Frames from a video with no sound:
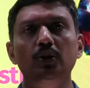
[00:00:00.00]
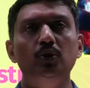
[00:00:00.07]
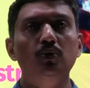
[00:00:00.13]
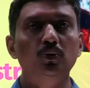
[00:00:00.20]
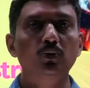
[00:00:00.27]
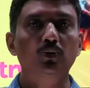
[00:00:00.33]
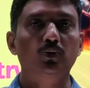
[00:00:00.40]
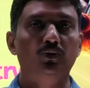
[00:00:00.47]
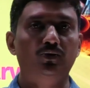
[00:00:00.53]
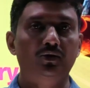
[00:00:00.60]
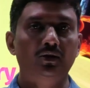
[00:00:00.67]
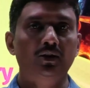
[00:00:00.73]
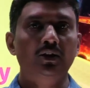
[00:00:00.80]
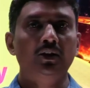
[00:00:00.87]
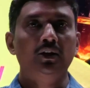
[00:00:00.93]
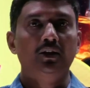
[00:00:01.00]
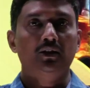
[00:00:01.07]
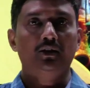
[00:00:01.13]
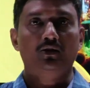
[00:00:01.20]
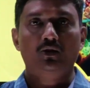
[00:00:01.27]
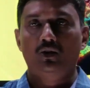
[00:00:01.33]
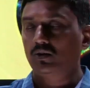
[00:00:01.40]
use
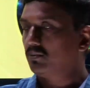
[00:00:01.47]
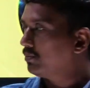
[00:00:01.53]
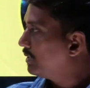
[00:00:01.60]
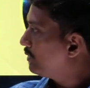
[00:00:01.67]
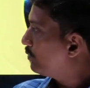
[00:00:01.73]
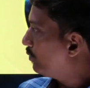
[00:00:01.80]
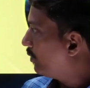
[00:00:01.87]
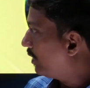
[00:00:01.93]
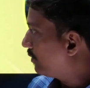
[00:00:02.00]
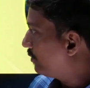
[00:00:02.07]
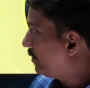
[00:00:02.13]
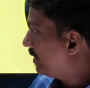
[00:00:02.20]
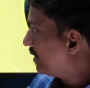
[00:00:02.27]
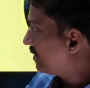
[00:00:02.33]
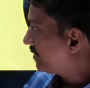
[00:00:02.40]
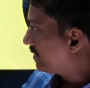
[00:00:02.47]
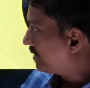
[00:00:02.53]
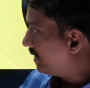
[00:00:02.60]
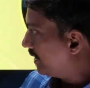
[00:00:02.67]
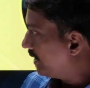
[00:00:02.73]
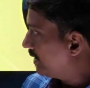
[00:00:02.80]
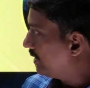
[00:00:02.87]
the concept what we are
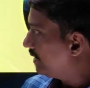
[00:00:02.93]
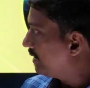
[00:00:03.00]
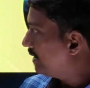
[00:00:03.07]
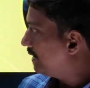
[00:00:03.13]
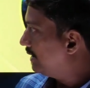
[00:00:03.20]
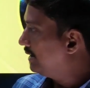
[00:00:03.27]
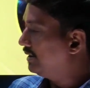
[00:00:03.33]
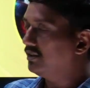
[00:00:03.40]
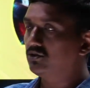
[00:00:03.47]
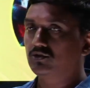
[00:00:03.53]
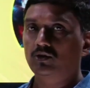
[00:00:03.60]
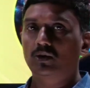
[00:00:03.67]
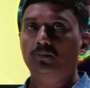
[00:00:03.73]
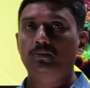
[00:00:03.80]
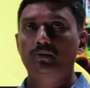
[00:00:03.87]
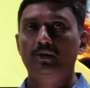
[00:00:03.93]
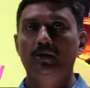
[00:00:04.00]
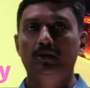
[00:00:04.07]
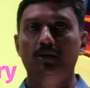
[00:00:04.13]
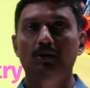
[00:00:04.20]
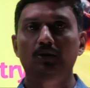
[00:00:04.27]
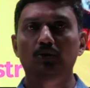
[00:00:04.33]
studying in this
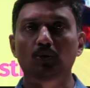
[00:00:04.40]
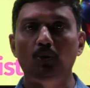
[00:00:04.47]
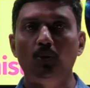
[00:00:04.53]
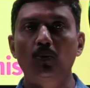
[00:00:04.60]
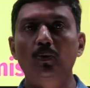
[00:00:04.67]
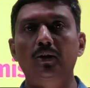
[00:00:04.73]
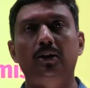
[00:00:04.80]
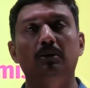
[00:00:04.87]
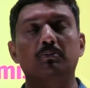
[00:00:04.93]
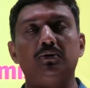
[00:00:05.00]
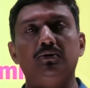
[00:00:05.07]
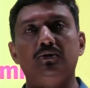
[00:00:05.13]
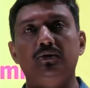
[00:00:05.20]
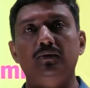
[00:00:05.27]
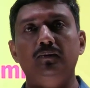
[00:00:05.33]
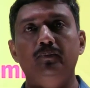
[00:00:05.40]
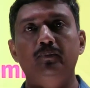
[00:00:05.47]
chapter throughout chemistry.